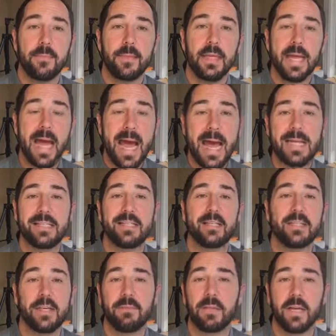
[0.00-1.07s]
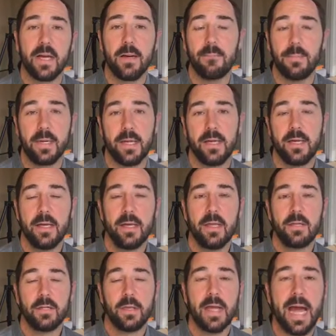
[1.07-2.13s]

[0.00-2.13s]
the assets of the company. So